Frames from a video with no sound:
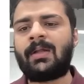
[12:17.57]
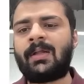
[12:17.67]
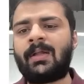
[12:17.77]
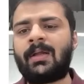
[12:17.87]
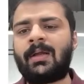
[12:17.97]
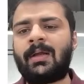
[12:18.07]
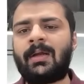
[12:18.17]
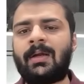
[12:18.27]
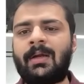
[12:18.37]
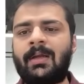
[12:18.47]

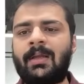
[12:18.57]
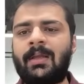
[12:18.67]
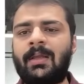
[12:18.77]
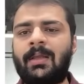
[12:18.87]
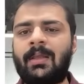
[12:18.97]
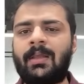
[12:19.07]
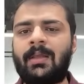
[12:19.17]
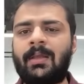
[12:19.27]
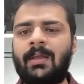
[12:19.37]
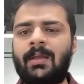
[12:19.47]

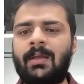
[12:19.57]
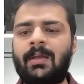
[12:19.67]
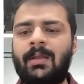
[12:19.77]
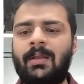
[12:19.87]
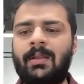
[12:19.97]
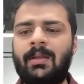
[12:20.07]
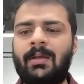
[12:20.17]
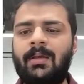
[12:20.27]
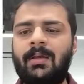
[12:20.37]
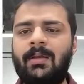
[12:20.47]

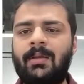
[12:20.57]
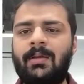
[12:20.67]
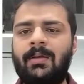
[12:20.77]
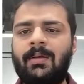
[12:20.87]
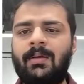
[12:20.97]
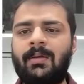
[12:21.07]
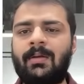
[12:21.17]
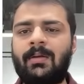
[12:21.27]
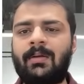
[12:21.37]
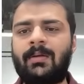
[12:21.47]

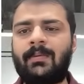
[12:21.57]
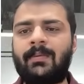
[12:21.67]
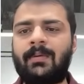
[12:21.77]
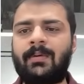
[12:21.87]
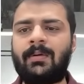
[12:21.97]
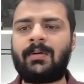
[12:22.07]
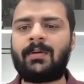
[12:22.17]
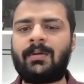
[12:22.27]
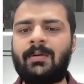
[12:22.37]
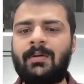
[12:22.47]

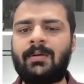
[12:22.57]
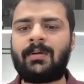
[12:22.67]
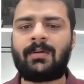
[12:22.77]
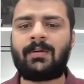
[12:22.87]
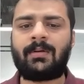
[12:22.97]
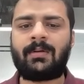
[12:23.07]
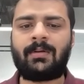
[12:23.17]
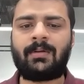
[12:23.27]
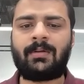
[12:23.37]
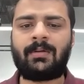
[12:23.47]

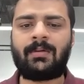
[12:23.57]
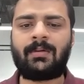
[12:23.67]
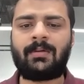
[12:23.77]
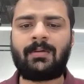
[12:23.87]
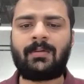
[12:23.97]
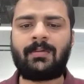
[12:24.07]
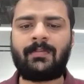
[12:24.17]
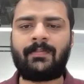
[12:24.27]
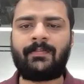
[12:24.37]
[no speech]